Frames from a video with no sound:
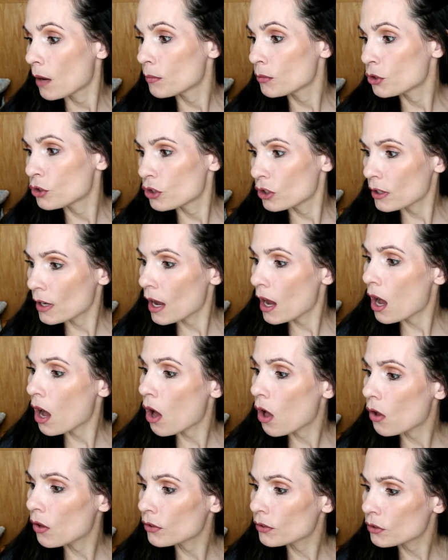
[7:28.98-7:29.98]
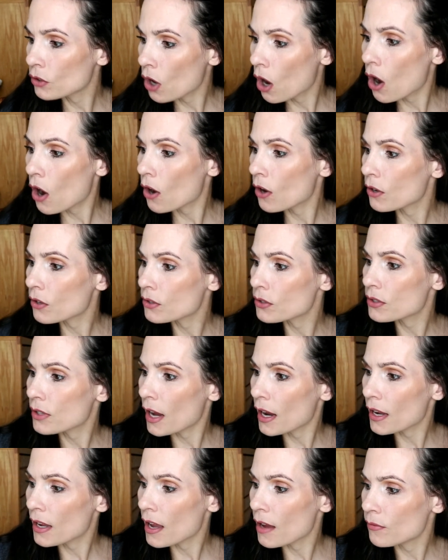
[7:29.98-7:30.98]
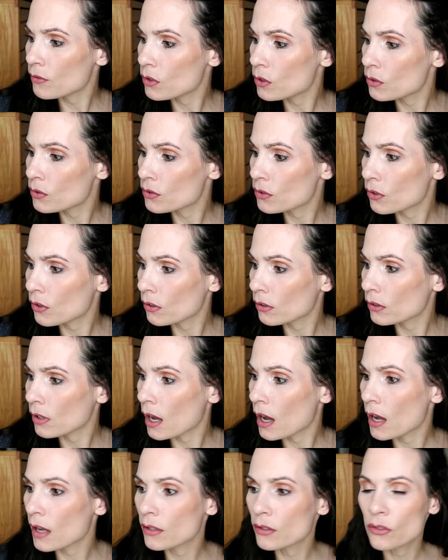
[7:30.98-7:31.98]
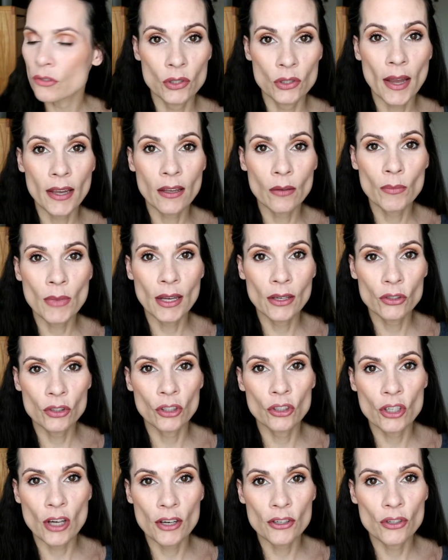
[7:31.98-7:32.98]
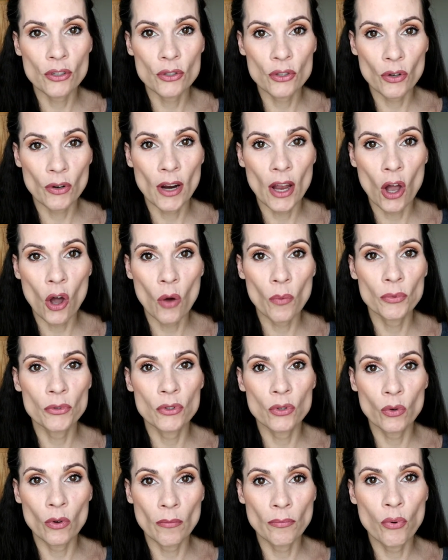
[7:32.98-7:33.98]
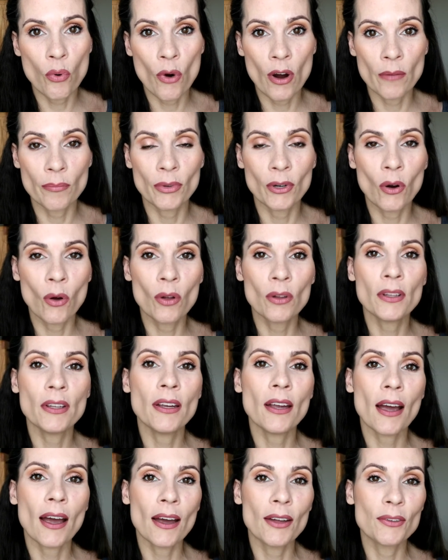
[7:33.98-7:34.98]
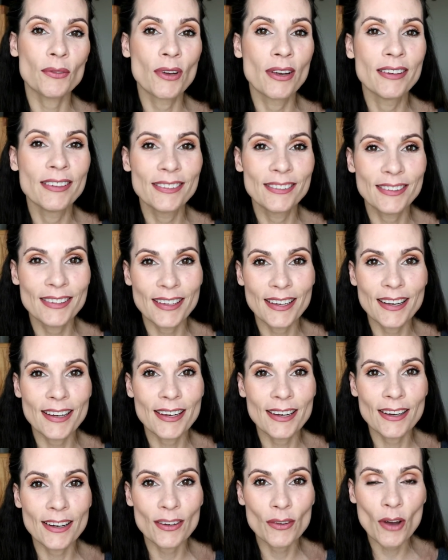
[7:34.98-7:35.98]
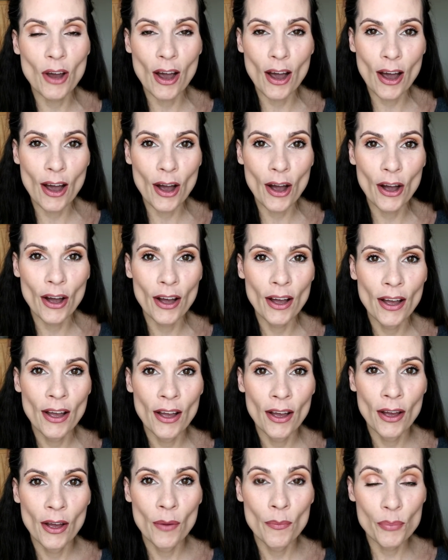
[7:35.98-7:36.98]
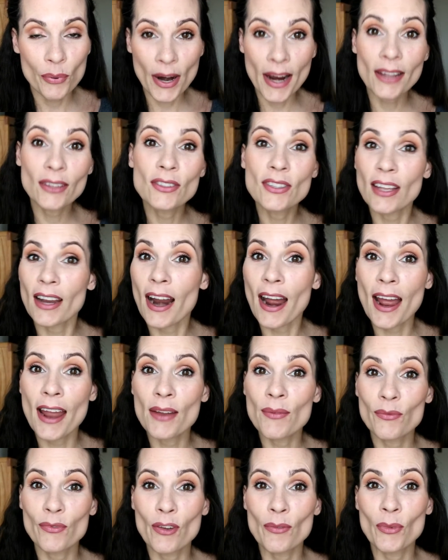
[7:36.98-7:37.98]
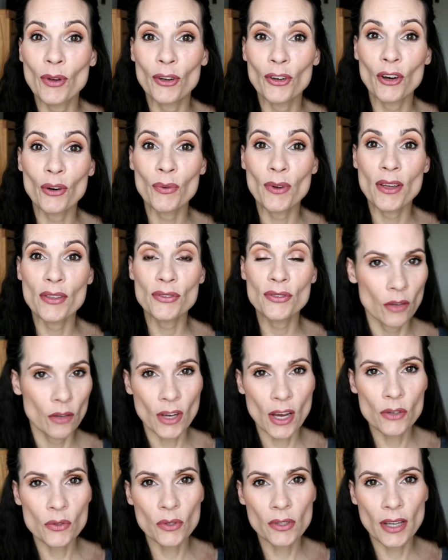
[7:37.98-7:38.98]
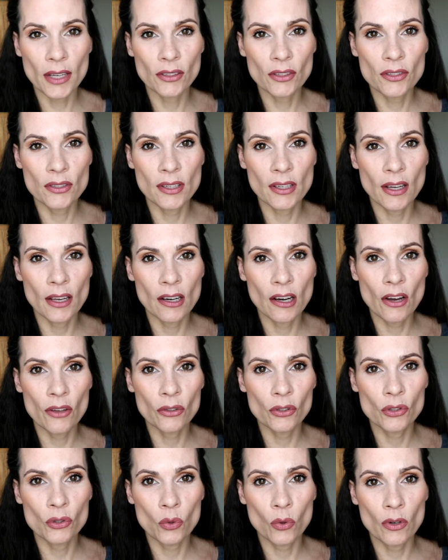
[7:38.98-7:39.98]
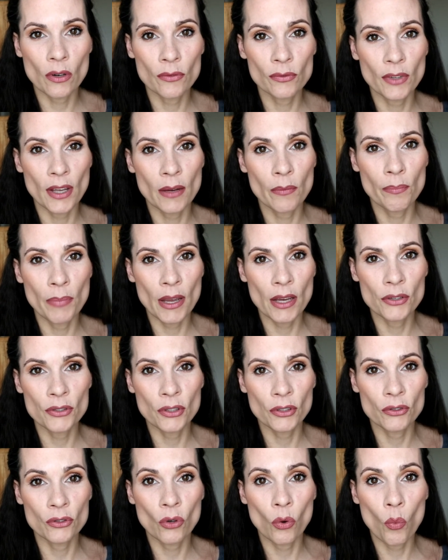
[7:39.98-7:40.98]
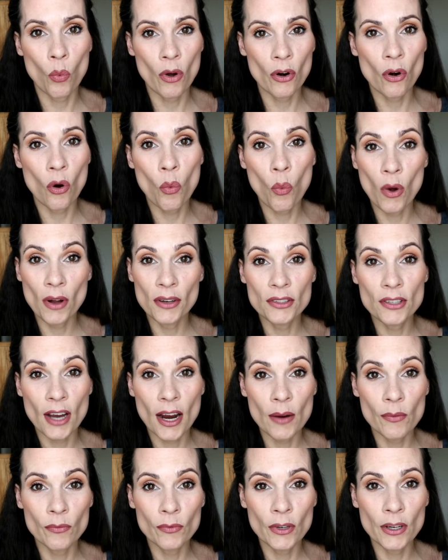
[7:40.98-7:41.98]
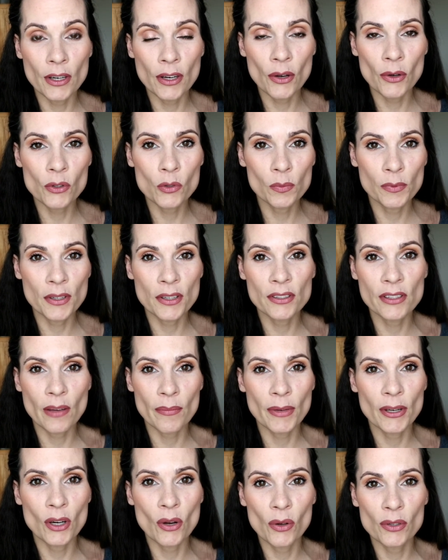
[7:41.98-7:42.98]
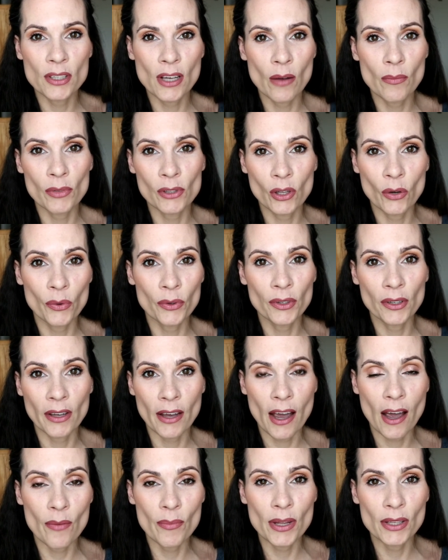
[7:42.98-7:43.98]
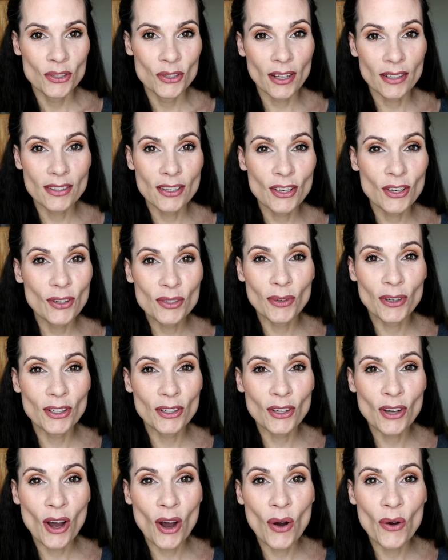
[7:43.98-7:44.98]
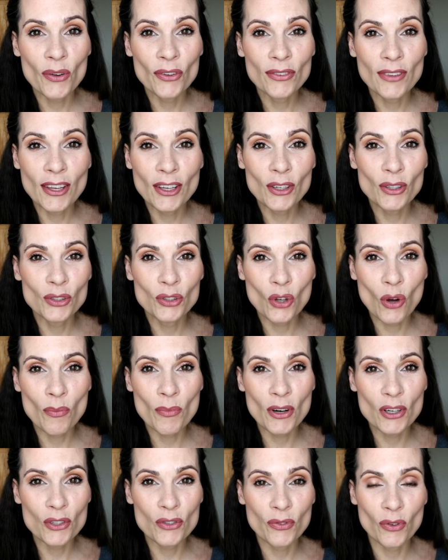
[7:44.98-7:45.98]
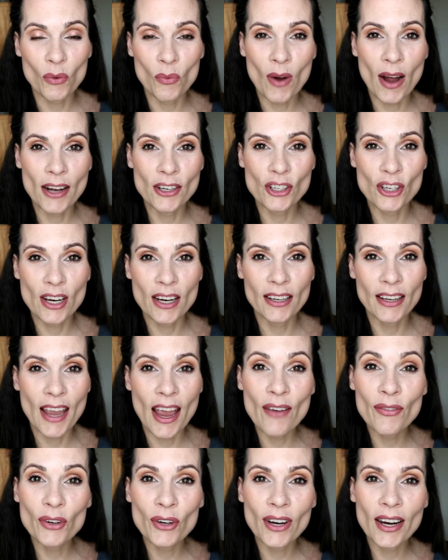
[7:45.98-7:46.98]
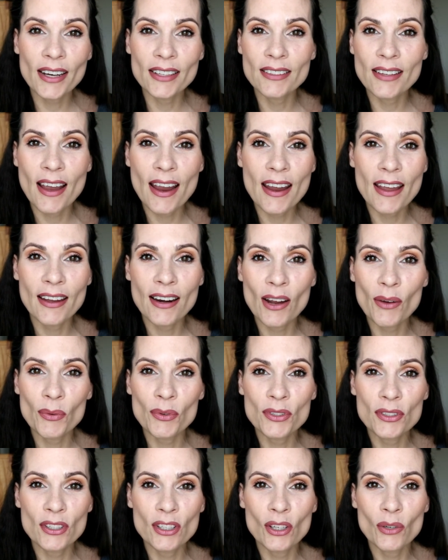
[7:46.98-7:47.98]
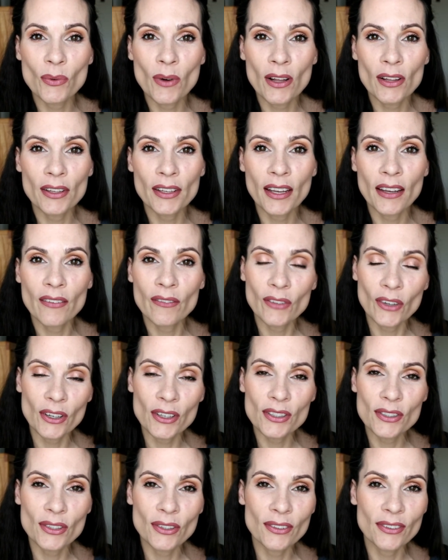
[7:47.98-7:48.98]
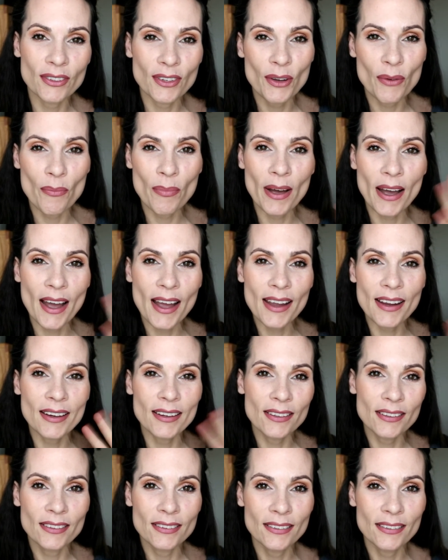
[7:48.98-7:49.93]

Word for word: Chanel, NARS, I have used Guerlain. So I can make suggestions or help to a point, but only on the brands that I am familiar with. If you guys would like to see any other sort of like basics or 101 type videos, please let me know down below in the comments. So that's it. I'm gonna go. Thank you so much for watching. Have a great day, and I will see you all again very soon. Bye.